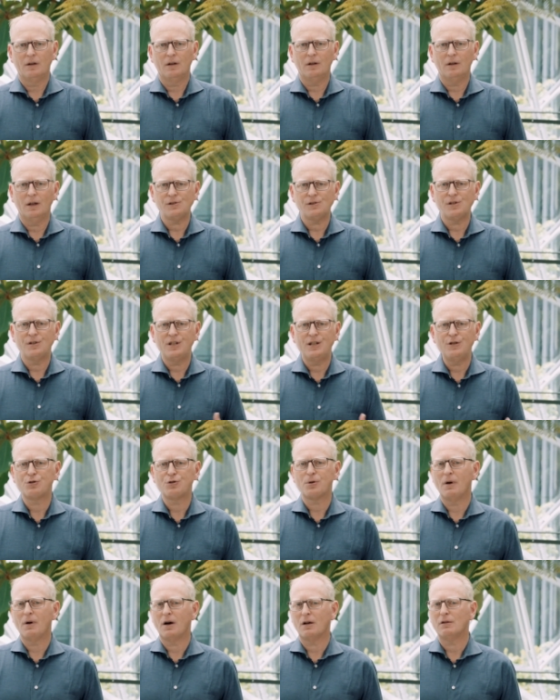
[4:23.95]
The Alexa
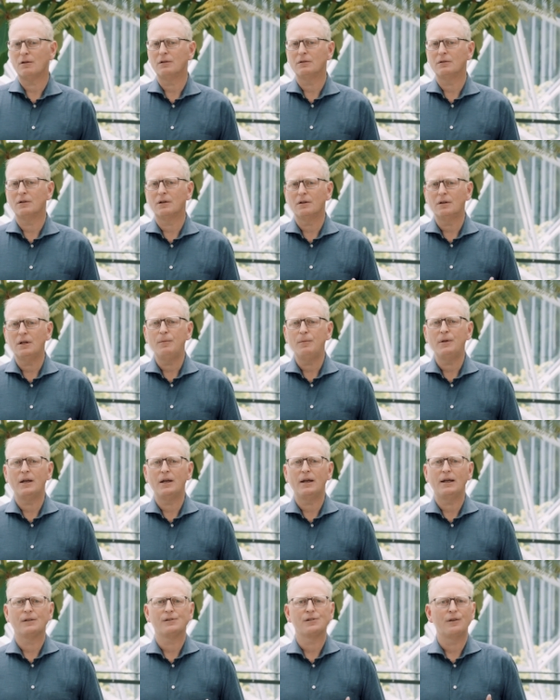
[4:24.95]
Teacher model
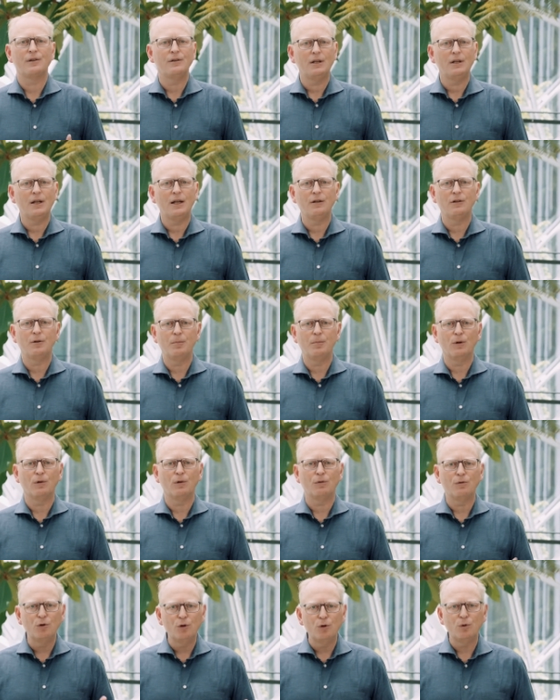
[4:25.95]
eliminates the need to
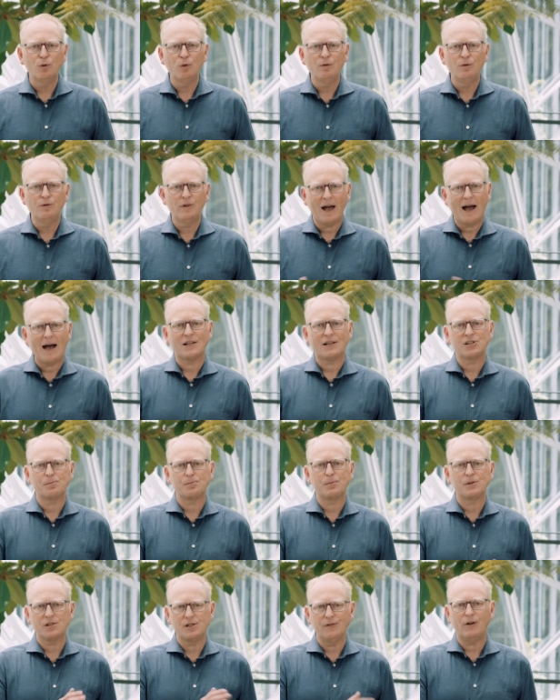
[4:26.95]
build new
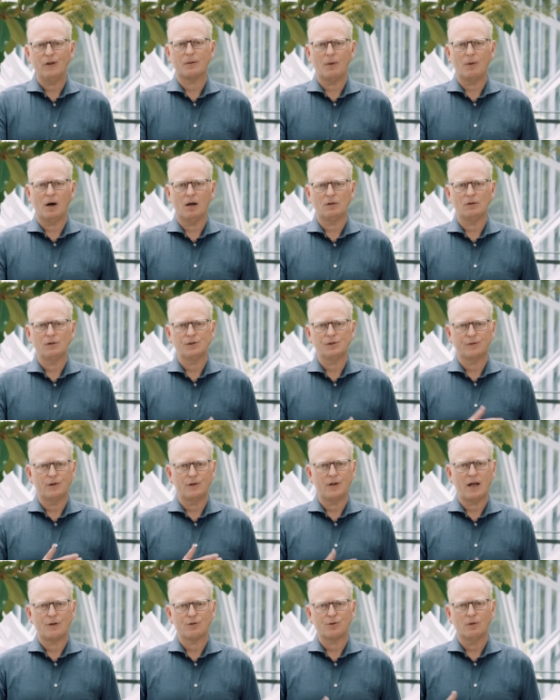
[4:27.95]
task-specific models
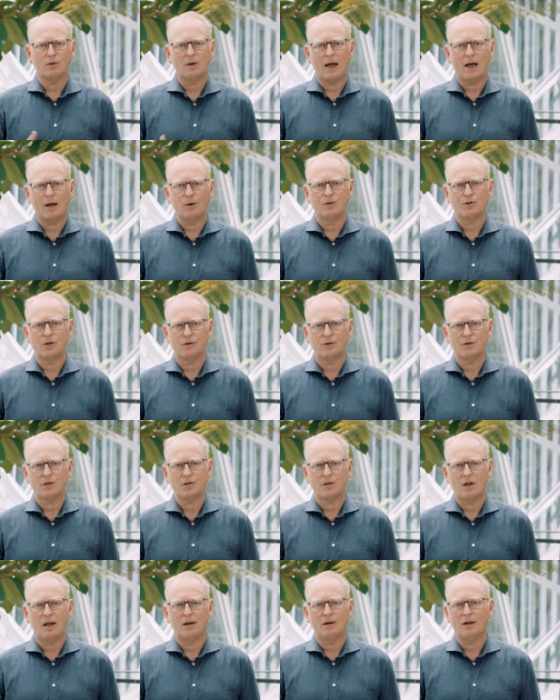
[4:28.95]
for natural language
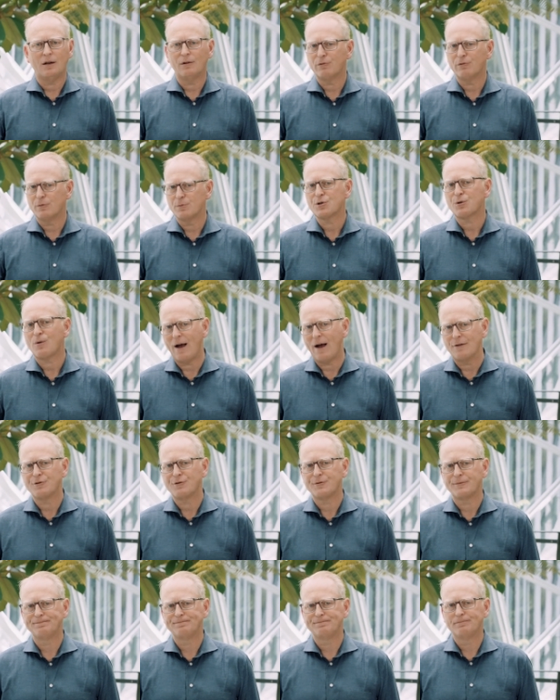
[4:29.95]
understanding from
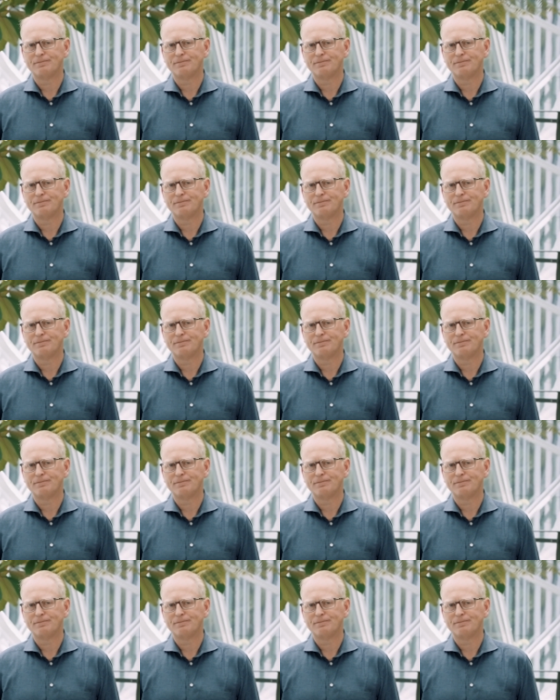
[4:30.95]
scratch.